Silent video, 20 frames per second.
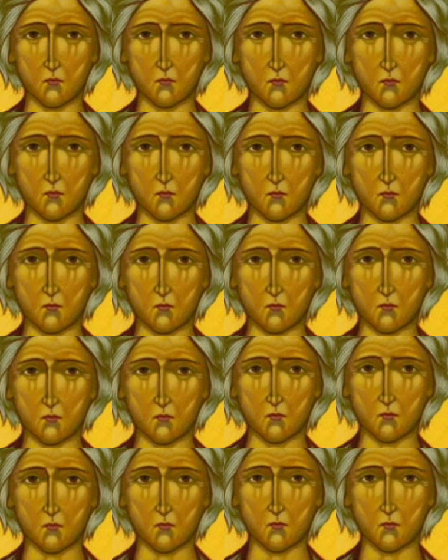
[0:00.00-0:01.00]

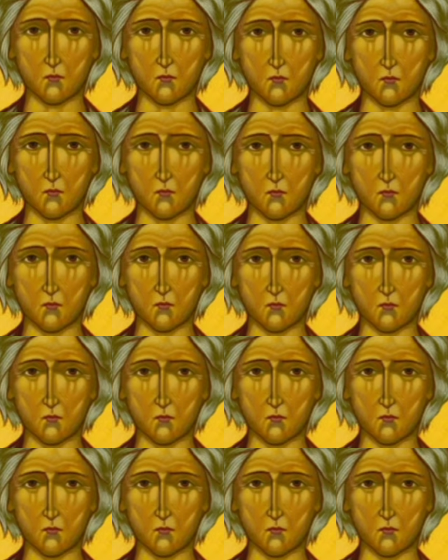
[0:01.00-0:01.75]
[no speech]